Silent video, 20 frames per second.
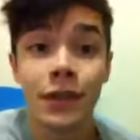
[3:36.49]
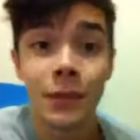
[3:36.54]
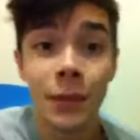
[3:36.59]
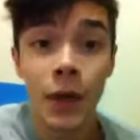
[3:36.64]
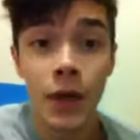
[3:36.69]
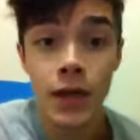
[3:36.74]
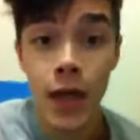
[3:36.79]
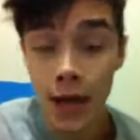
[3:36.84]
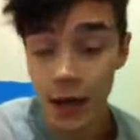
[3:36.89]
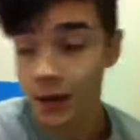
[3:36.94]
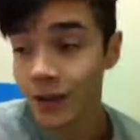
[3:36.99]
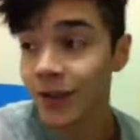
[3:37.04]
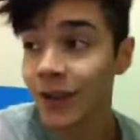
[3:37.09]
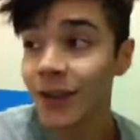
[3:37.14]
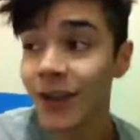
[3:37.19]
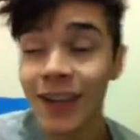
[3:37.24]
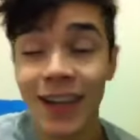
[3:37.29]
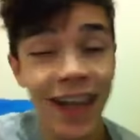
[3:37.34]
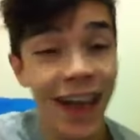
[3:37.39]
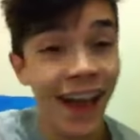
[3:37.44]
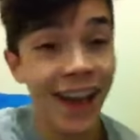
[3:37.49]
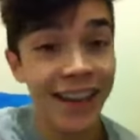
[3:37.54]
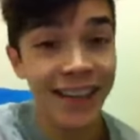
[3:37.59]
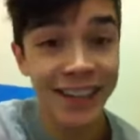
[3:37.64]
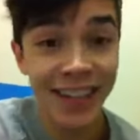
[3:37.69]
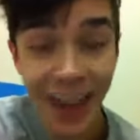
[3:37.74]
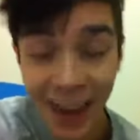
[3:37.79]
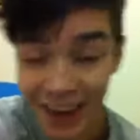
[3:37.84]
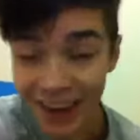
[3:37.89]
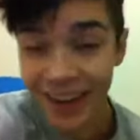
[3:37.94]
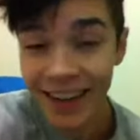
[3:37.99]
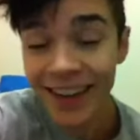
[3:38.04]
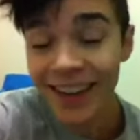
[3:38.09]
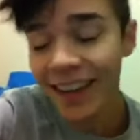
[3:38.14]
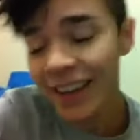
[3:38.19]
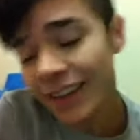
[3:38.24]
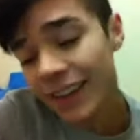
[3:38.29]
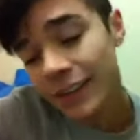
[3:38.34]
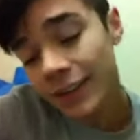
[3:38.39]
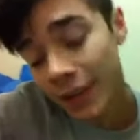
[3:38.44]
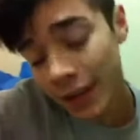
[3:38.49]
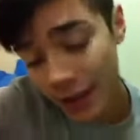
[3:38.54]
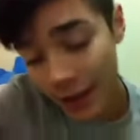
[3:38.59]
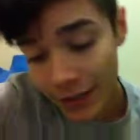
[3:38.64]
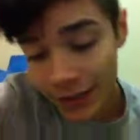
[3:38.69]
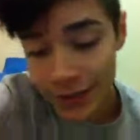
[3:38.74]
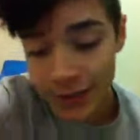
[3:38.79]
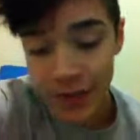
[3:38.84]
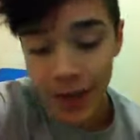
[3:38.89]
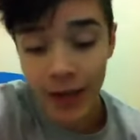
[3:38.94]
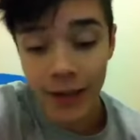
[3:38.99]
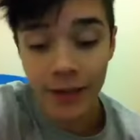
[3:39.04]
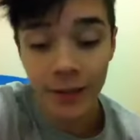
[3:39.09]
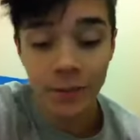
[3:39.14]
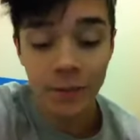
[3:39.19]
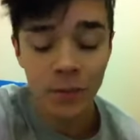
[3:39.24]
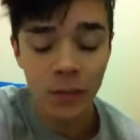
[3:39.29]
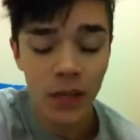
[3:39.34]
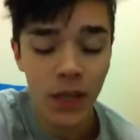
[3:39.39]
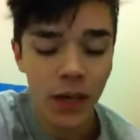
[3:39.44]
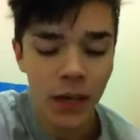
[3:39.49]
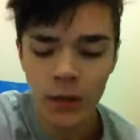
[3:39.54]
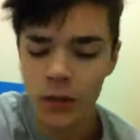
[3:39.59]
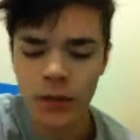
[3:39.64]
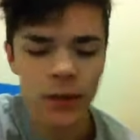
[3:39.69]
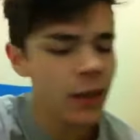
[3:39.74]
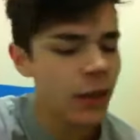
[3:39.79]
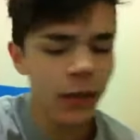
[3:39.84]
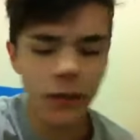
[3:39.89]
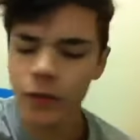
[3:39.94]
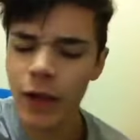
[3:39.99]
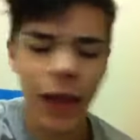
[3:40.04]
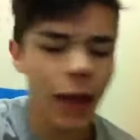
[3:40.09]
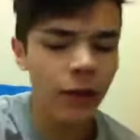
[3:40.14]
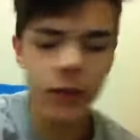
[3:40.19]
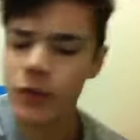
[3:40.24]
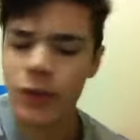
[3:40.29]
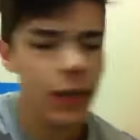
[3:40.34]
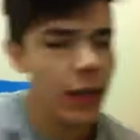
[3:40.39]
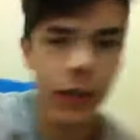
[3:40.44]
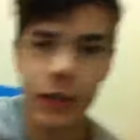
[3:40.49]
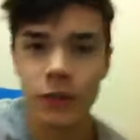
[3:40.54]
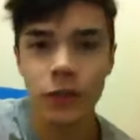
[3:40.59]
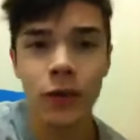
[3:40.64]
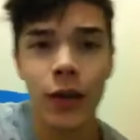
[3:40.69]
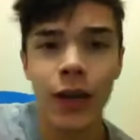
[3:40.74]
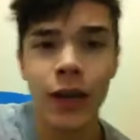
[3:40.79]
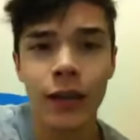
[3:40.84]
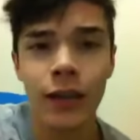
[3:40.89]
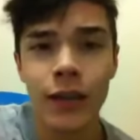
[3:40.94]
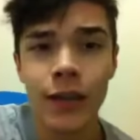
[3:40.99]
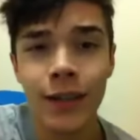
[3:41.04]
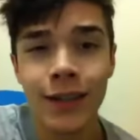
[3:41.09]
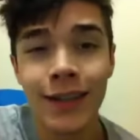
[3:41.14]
But yeah, okay. So so the next day, I was thinking of how I was going to ask her out.